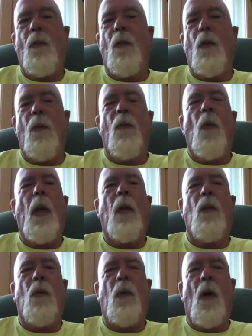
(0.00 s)
you've
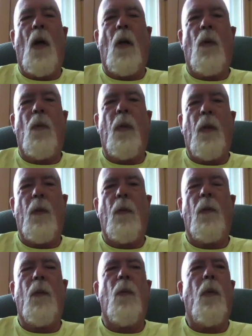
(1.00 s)
waited too long.
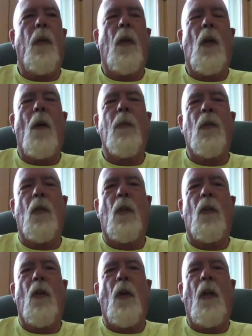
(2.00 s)
When the carpets look
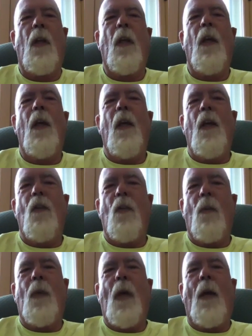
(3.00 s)
dirty,
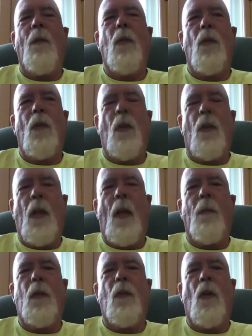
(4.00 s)
sometimes the
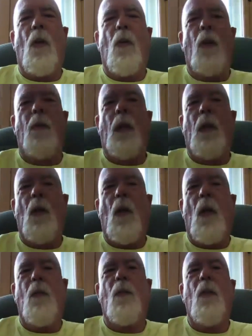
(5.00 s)
damage has already been
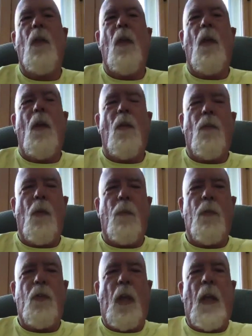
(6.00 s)
caused from
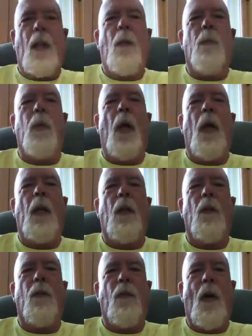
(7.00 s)
sand abrading
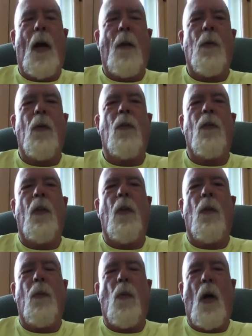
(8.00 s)
the fibers, and the
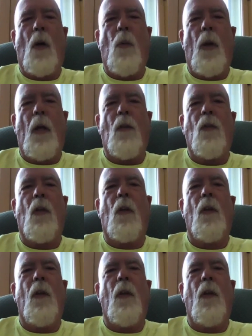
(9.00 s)
walkways look